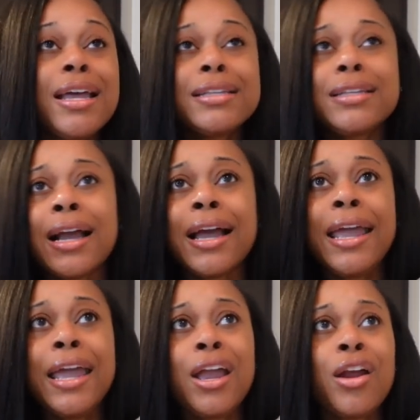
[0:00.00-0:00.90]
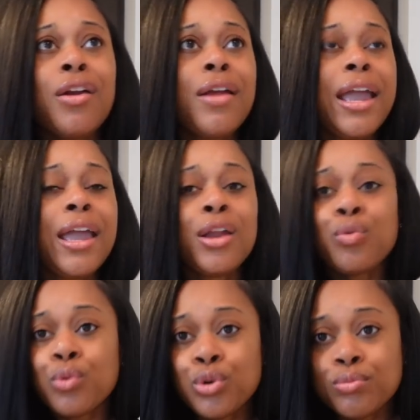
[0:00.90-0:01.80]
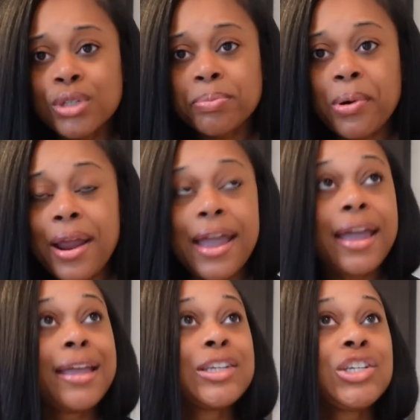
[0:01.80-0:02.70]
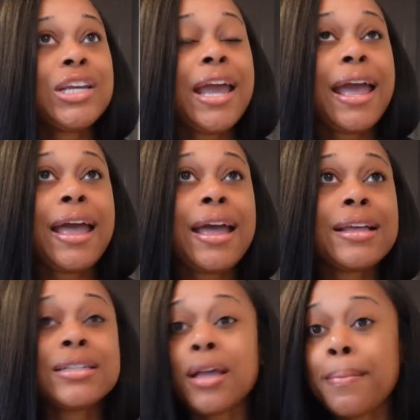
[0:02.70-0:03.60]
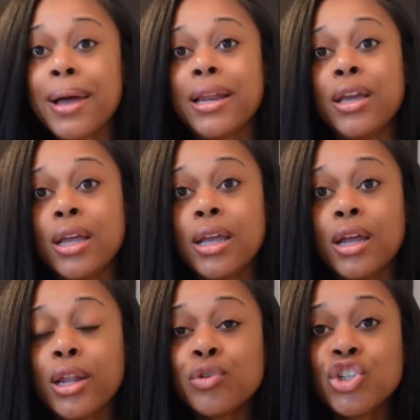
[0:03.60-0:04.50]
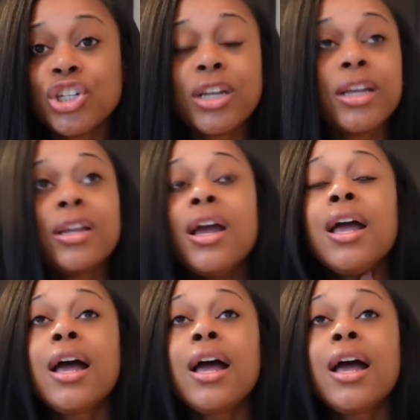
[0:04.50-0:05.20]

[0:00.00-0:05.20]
it's like a hair and room spray she has body lotion